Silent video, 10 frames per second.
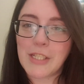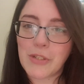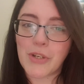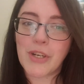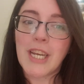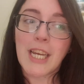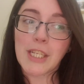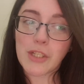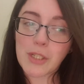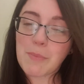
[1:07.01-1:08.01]
so
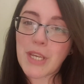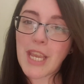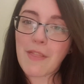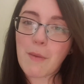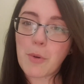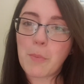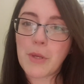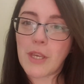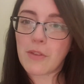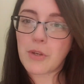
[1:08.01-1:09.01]
it's just me and the
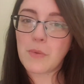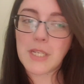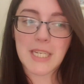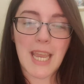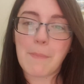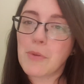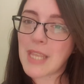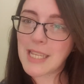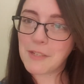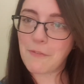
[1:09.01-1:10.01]
puppy through the day, but
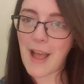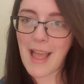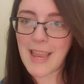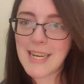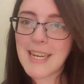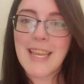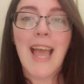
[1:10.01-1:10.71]
that's fine.